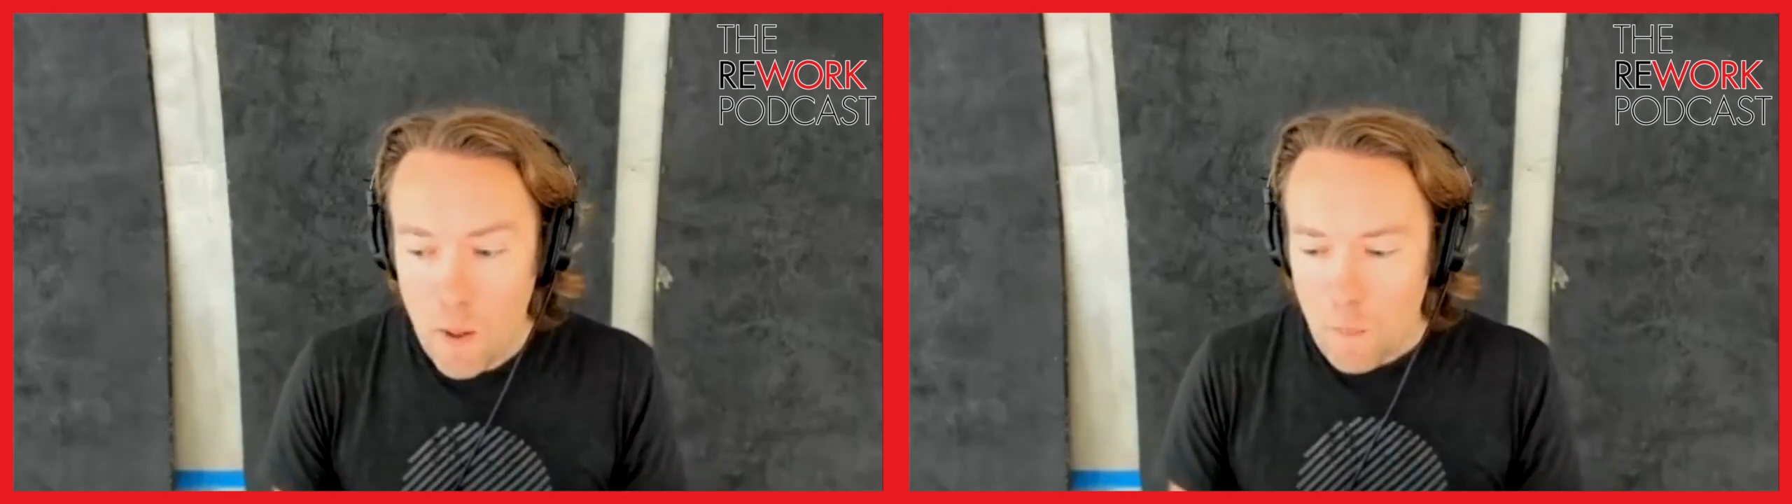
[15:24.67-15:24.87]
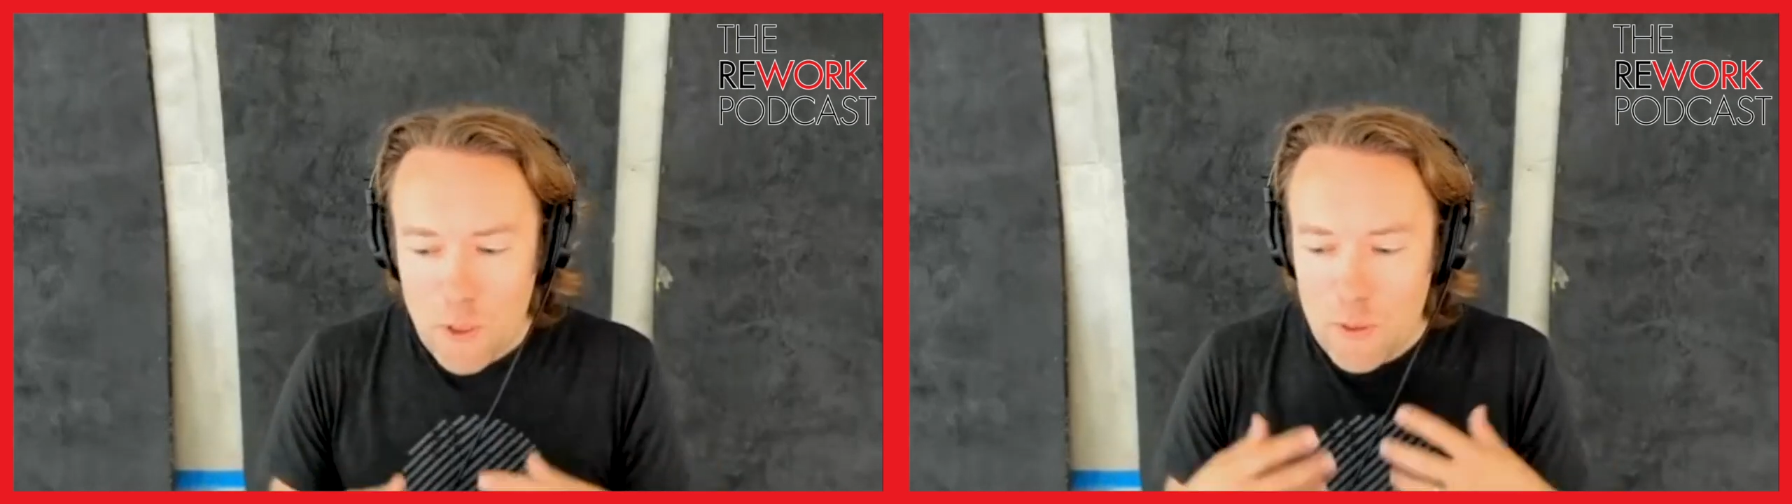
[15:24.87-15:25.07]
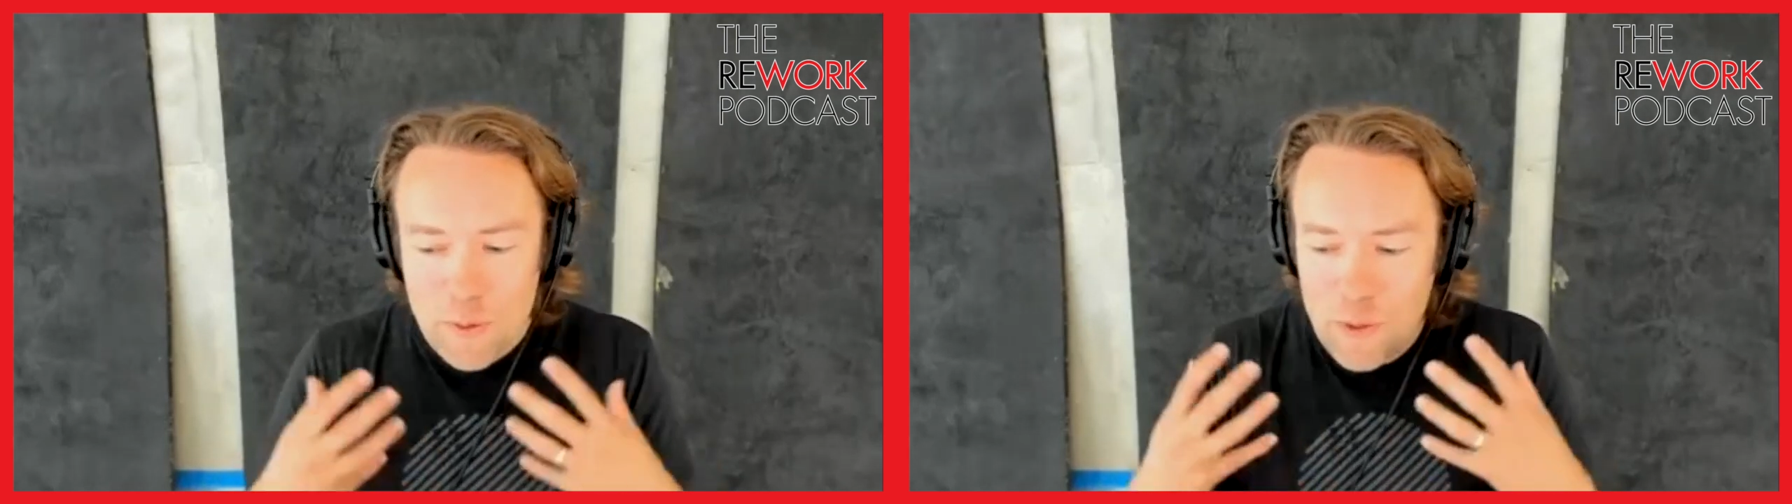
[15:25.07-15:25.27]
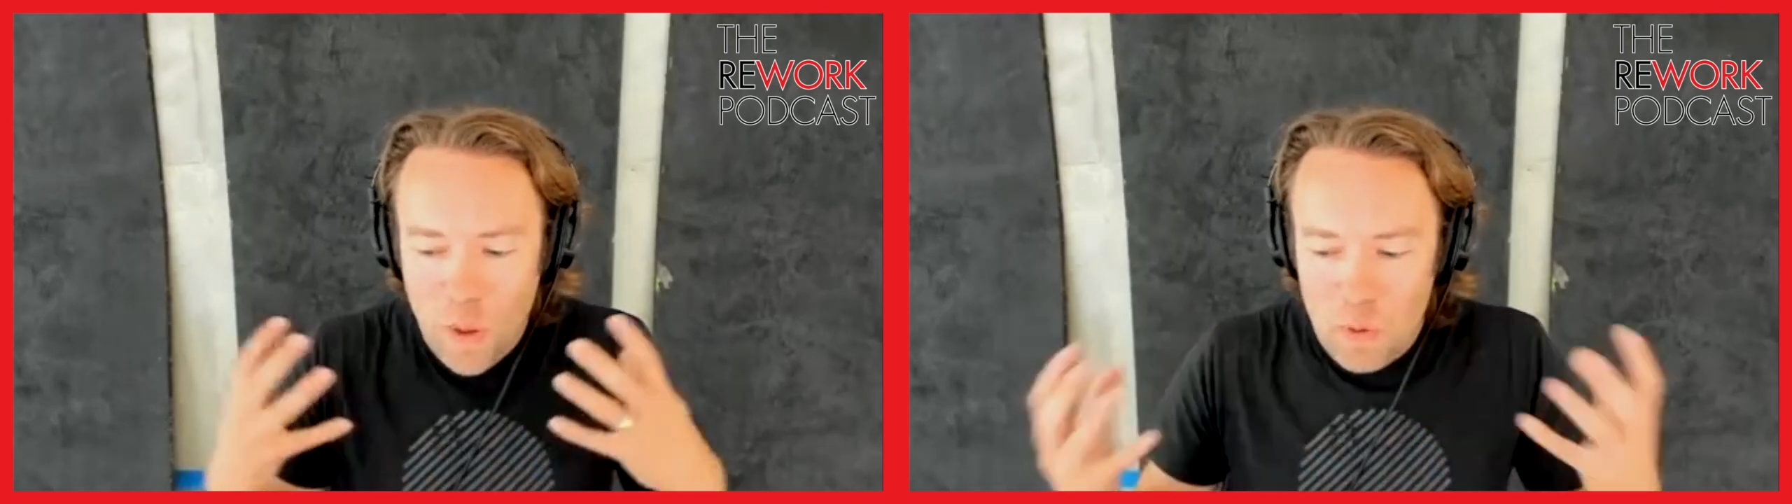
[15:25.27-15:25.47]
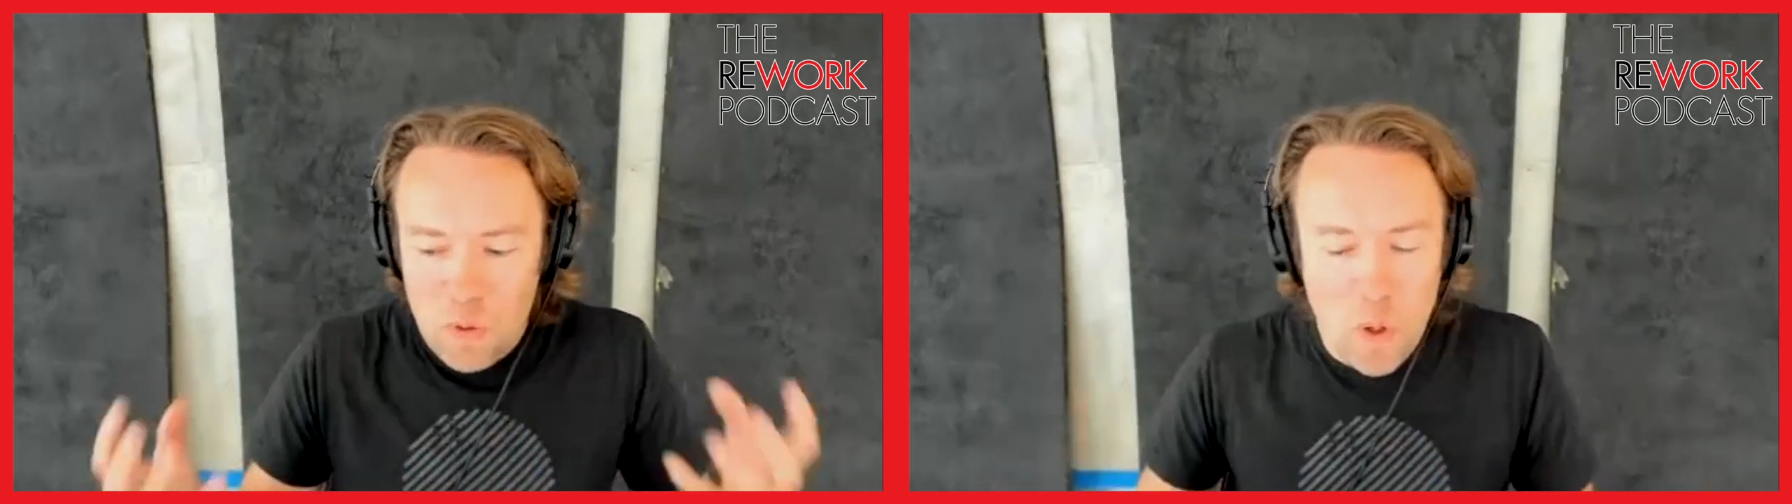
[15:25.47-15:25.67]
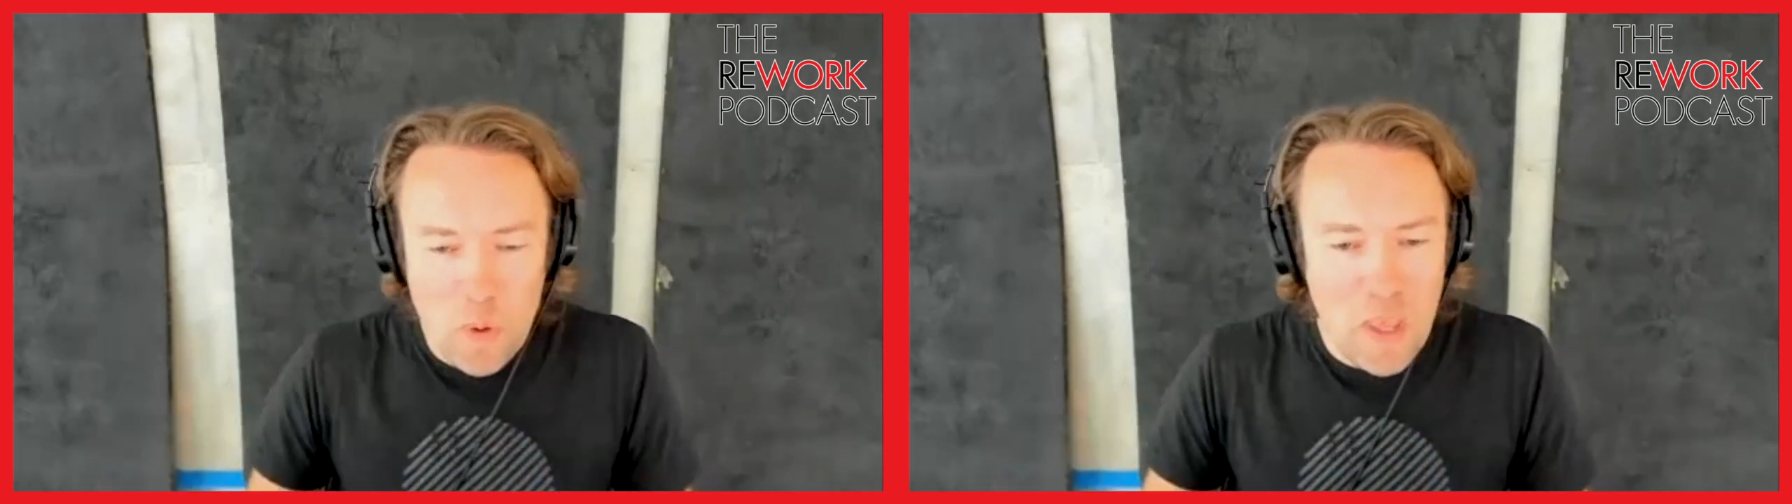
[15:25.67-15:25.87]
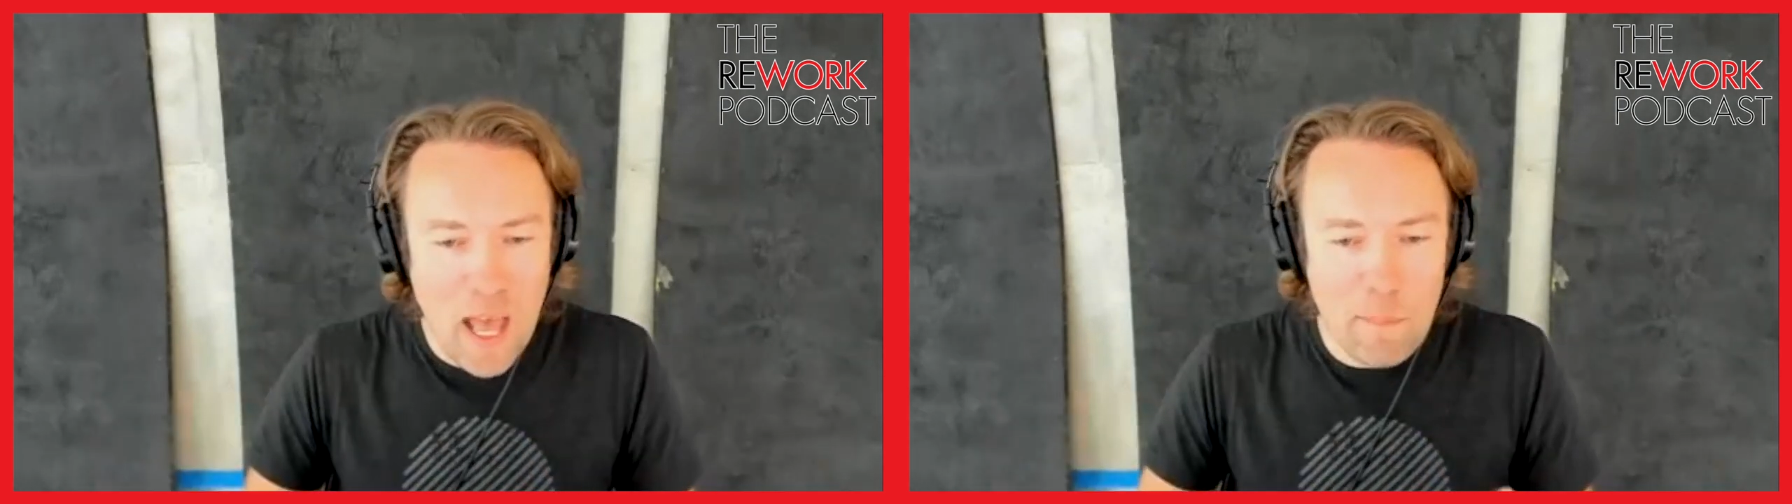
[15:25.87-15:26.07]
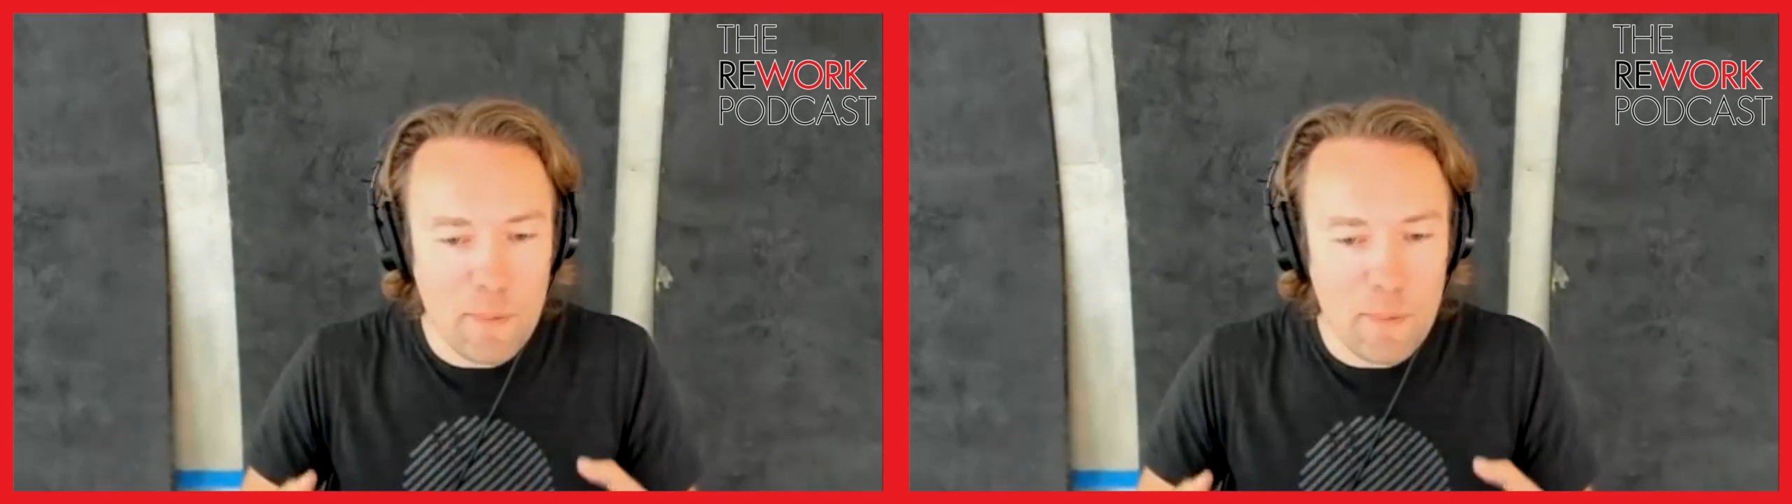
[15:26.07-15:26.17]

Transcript: but you don't know that